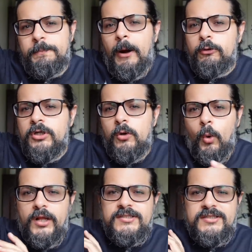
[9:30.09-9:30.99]
powder
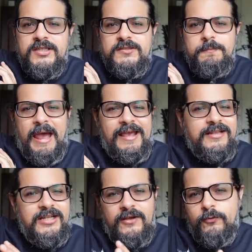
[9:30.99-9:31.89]
once this bag
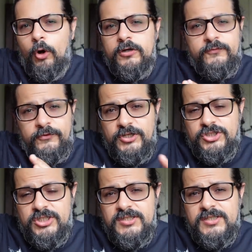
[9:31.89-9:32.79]
that I've got
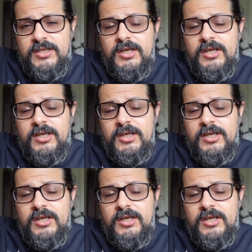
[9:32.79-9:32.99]
finishes.